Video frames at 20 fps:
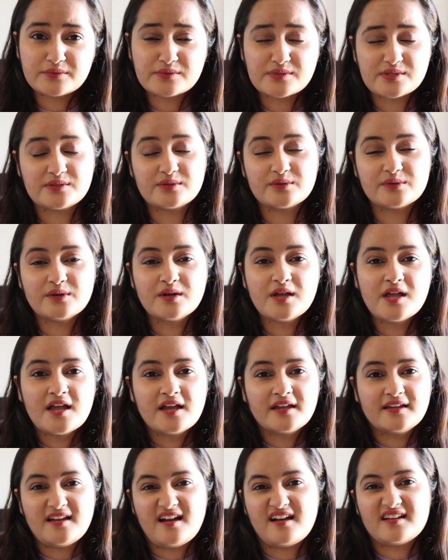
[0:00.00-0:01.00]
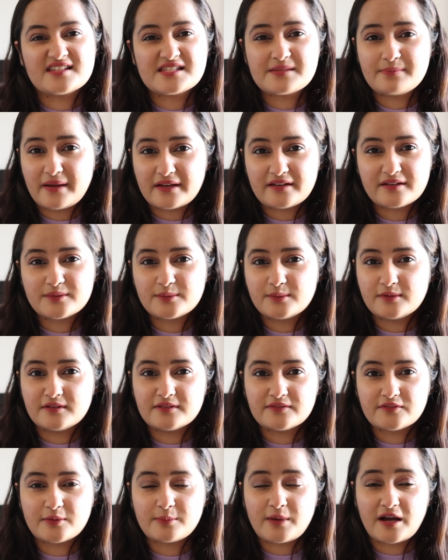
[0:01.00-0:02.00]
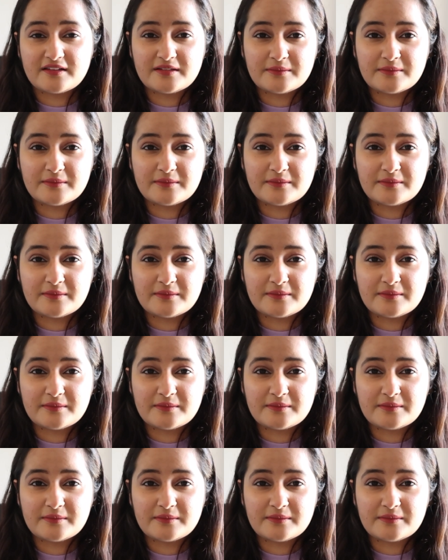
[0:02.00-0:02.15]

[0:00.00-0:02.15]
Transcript: So yeah, it's better to learn from other